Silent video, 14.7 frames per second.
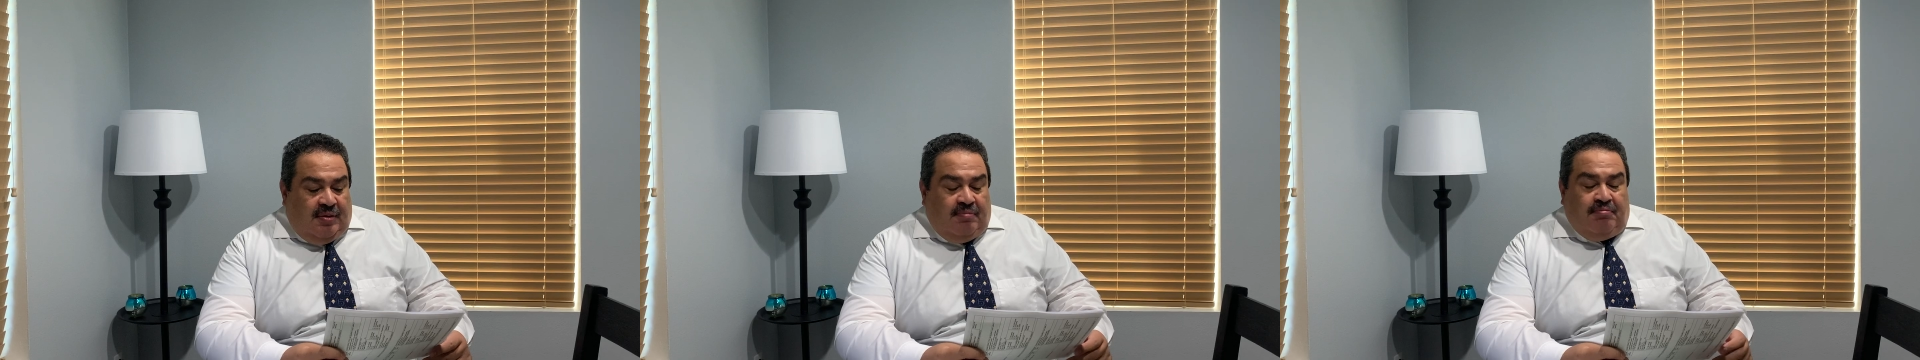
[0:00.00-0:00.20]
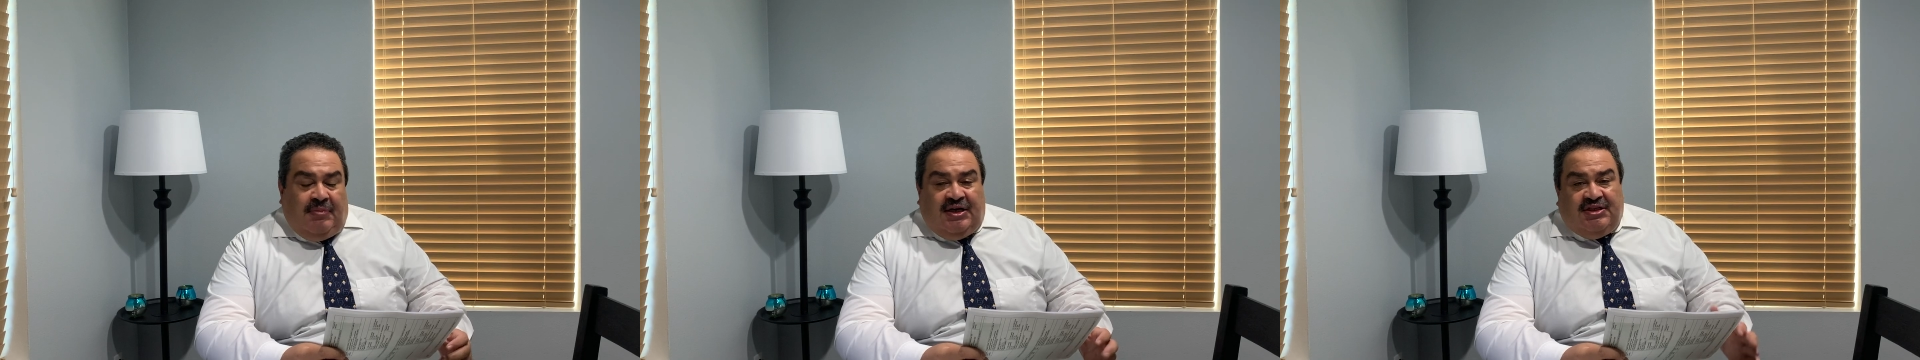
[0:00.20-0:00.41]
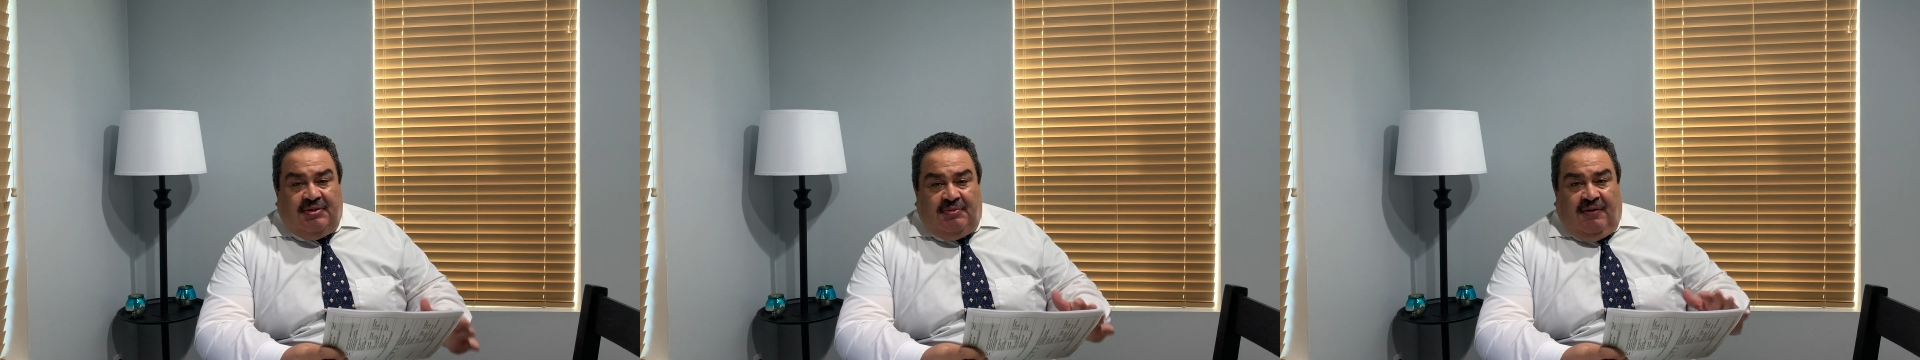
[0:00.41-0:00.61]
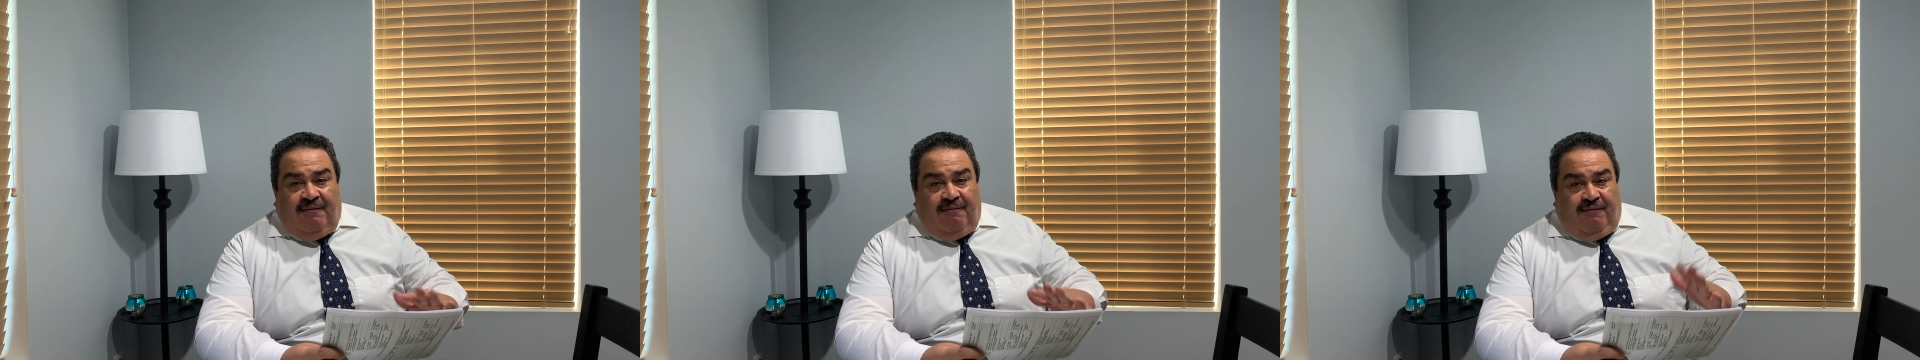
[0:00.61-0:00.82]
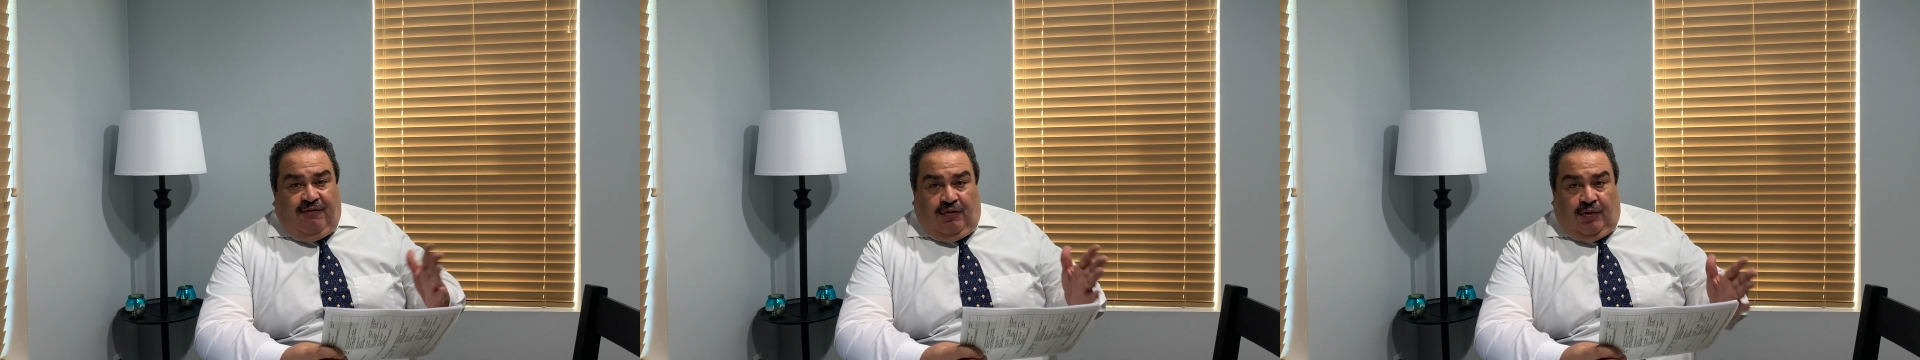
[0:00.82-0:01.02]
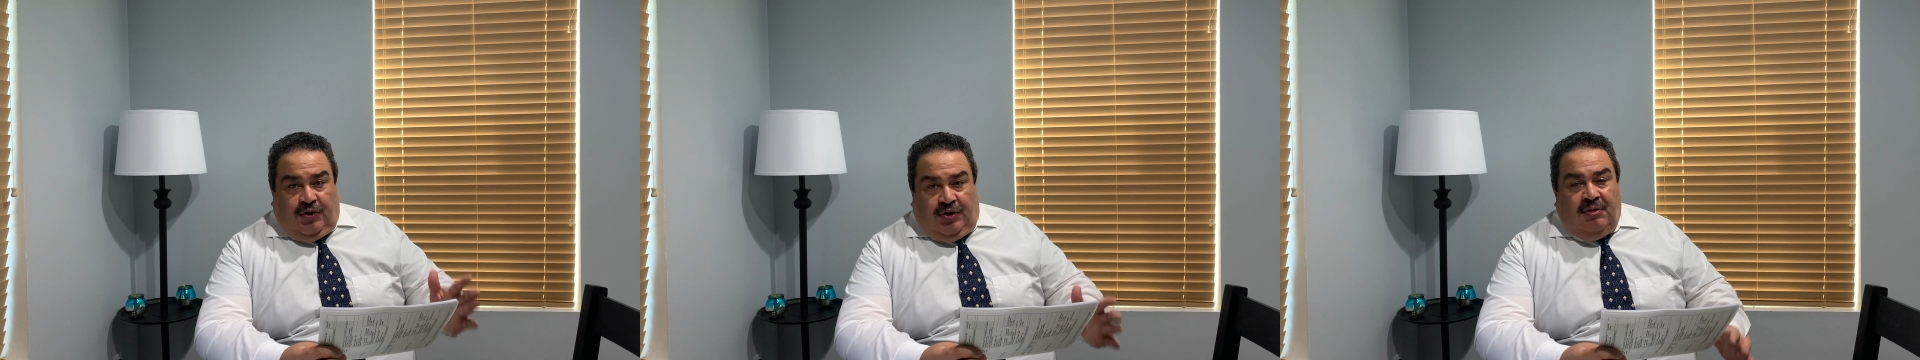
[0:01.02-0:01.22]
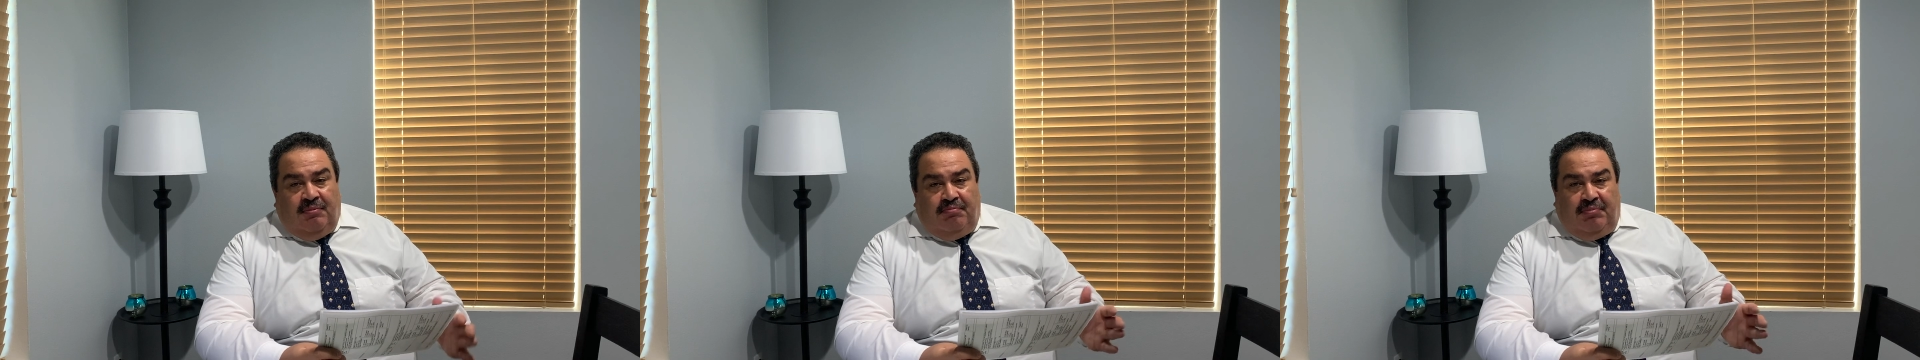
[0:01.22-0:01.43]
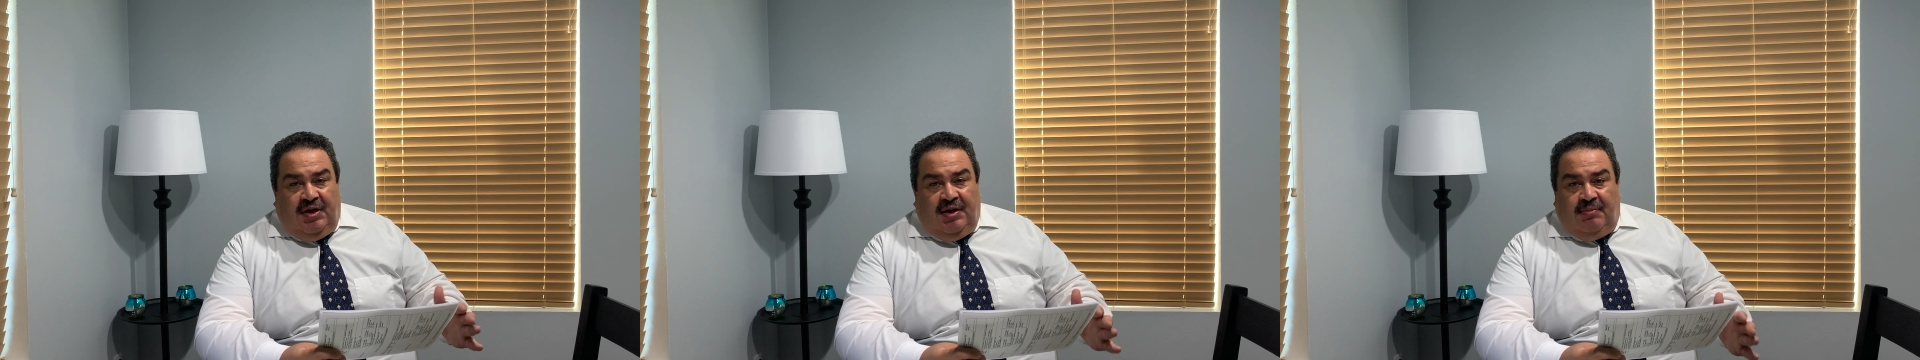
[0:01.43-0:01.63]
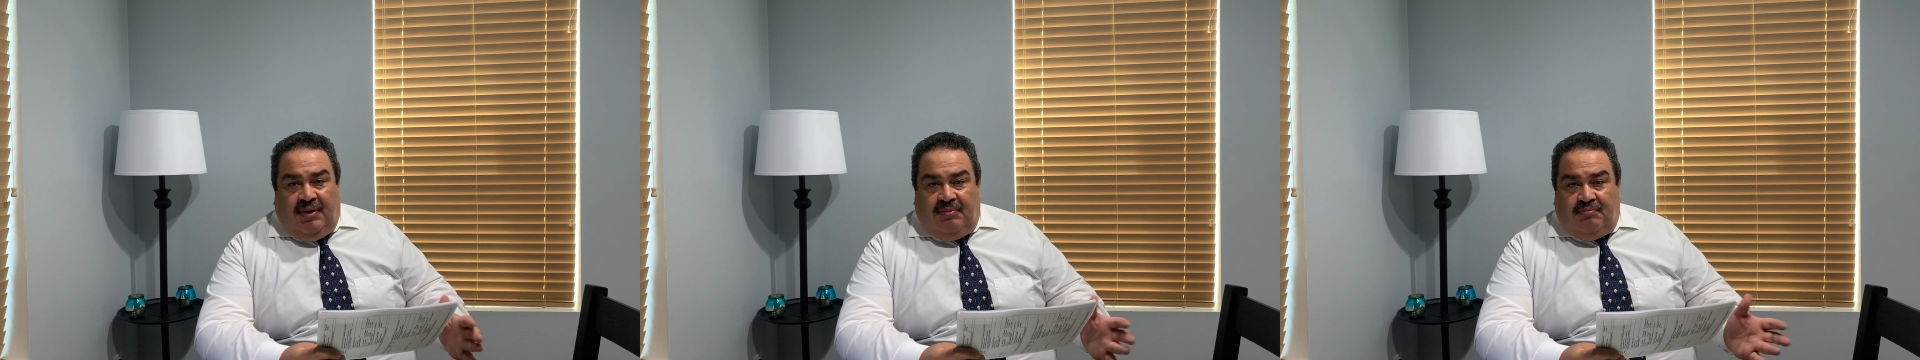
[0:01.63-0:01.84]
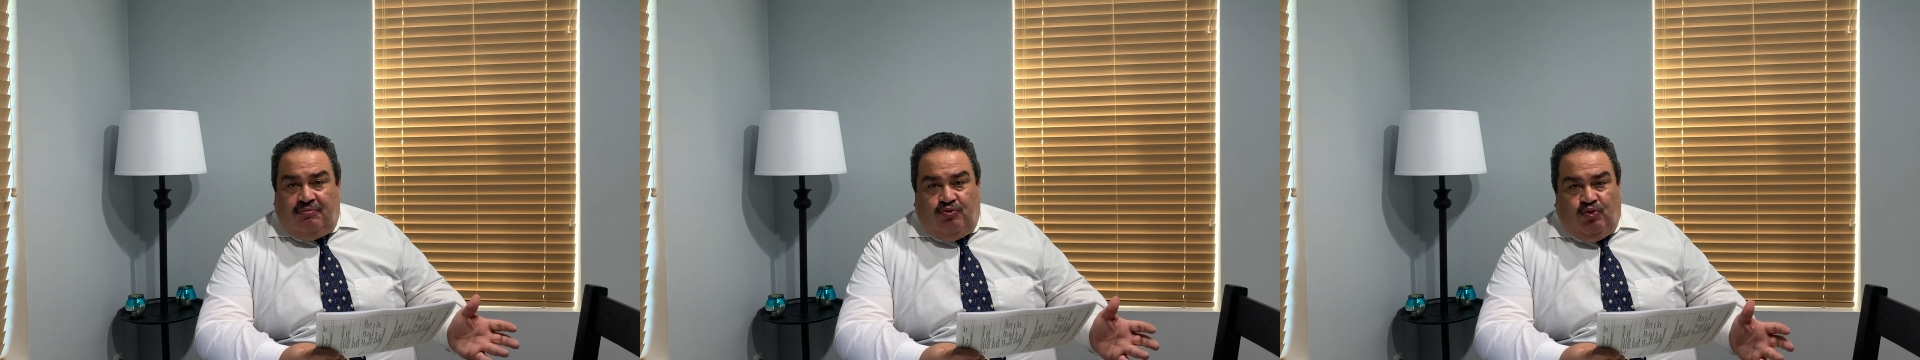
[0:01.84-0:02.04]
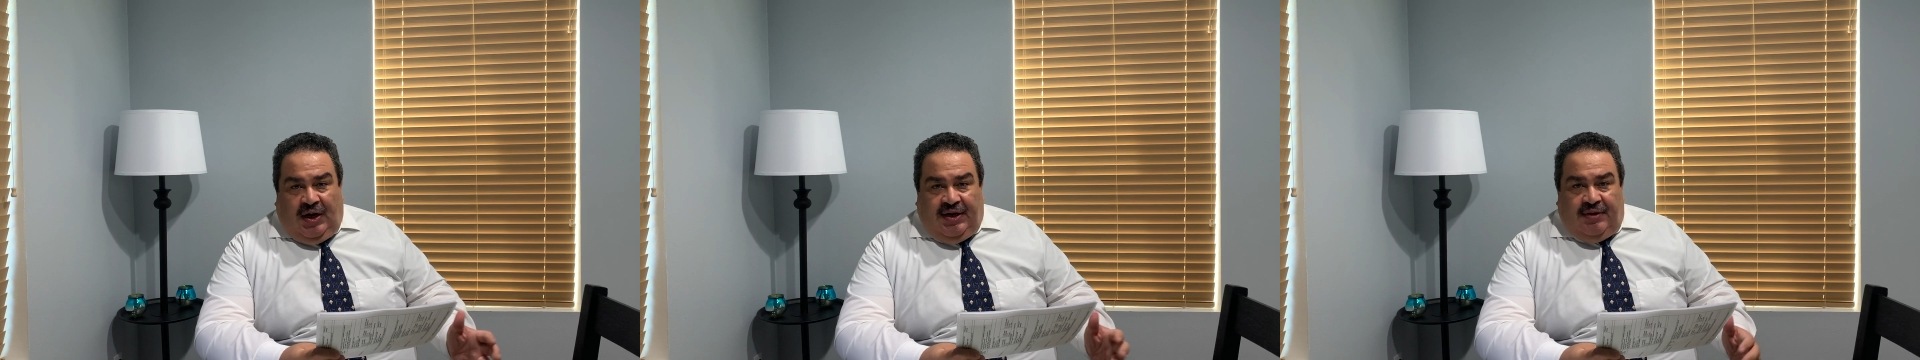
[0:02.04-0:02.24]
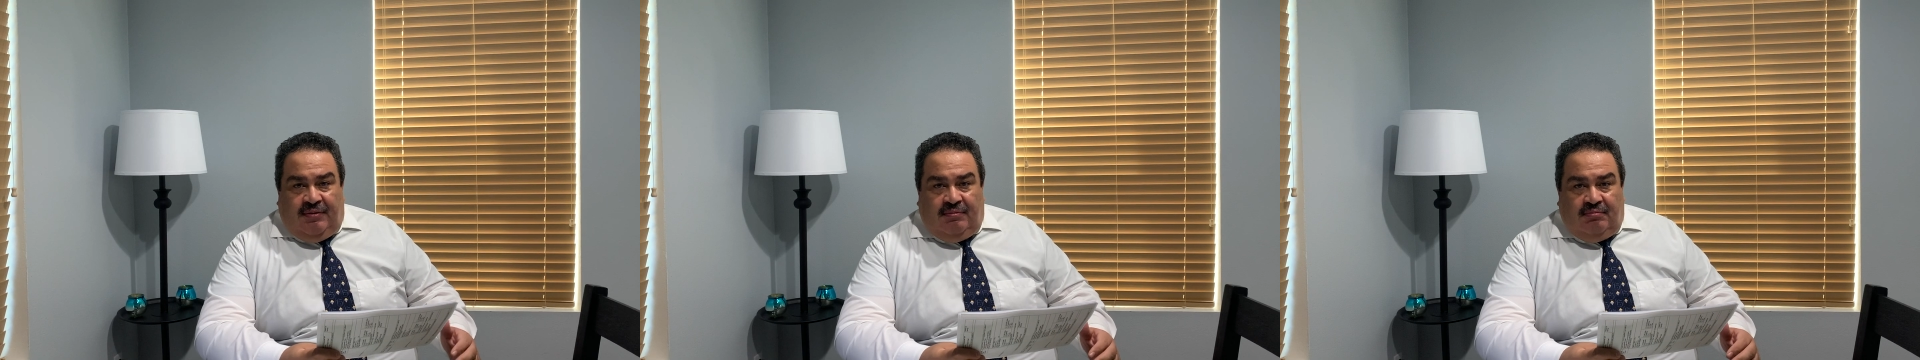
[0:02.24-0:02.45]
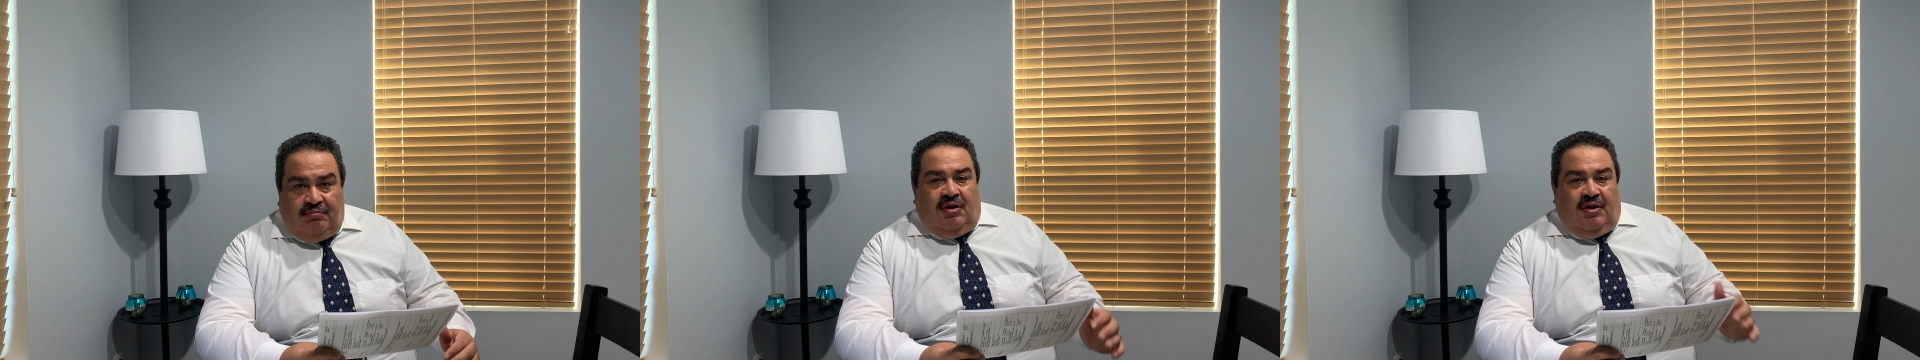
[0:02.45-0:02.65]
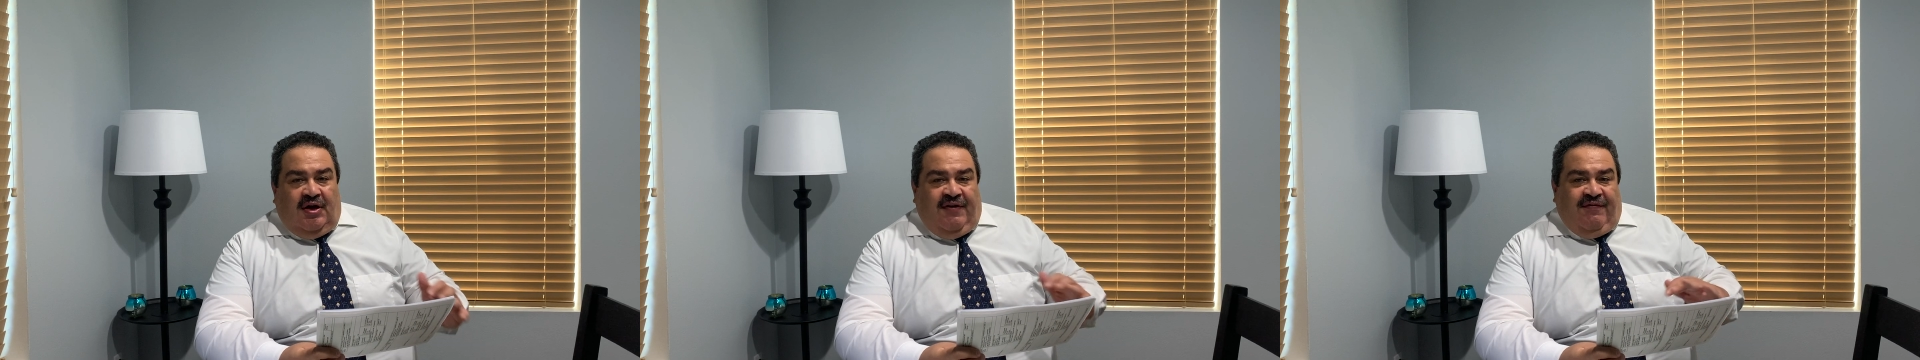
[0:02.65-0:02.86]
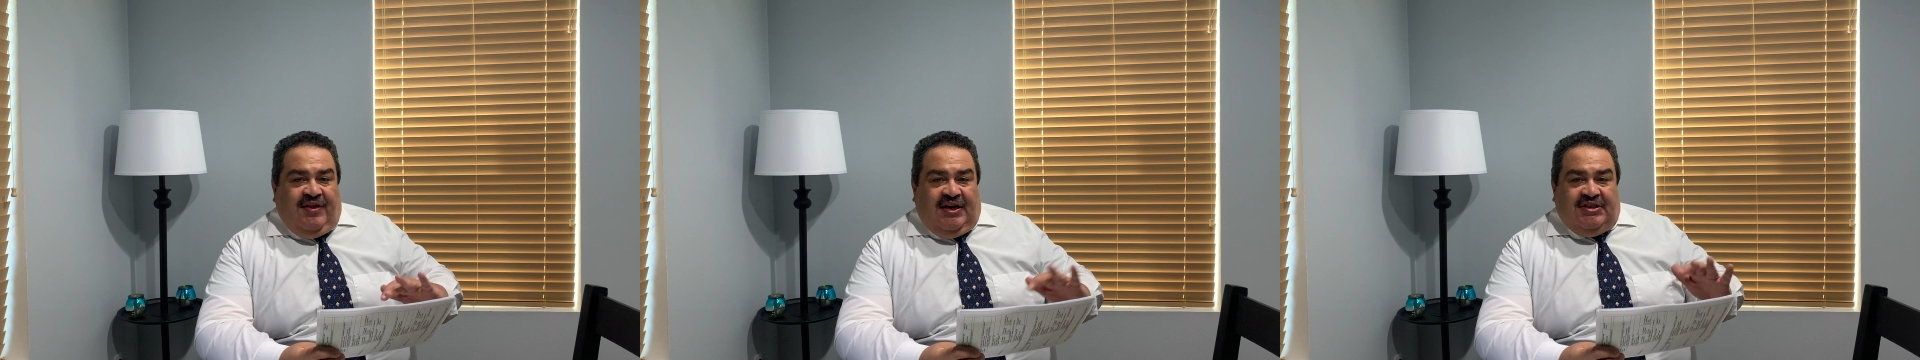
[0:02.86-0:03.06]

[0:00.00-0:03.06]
Maximum 4, minimum 1. If there